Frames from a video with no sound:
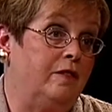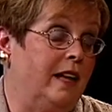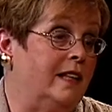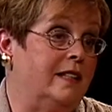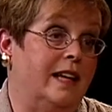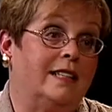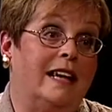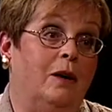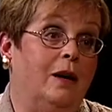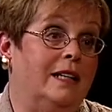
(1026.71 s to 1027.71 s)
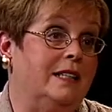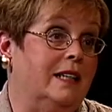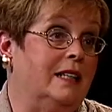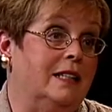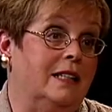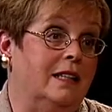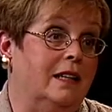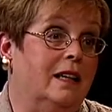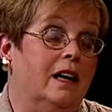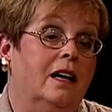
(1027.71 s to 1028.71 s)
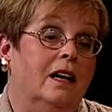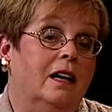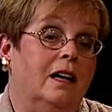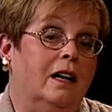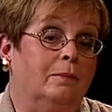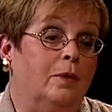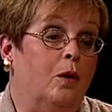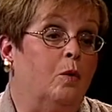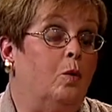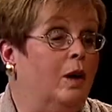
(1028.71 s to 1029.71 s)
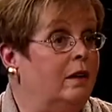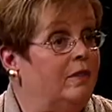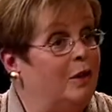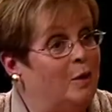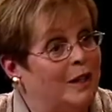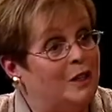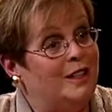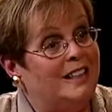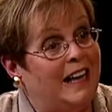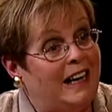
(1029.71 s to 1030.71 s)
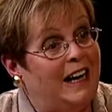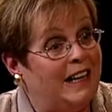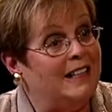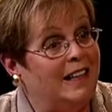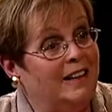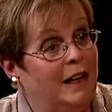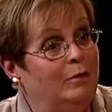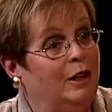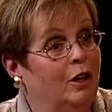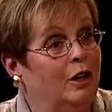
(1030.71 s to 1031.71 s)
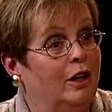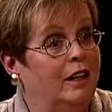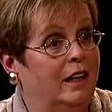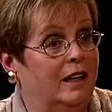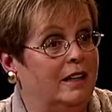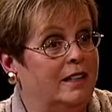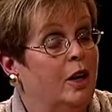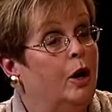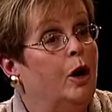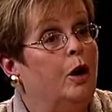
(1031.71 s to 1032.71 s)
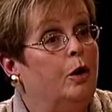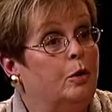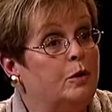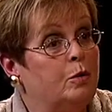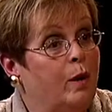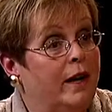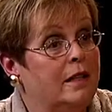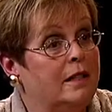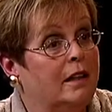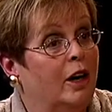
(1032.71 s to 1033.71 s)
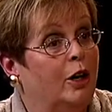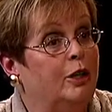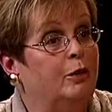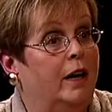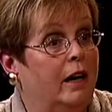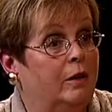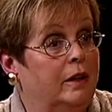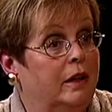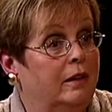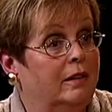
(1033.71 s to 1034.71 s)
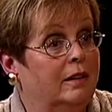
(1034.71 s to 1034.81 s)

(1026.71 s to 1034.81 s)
That's how I sense it. One of the questions I ask in that regard is, whose weight are you carrying?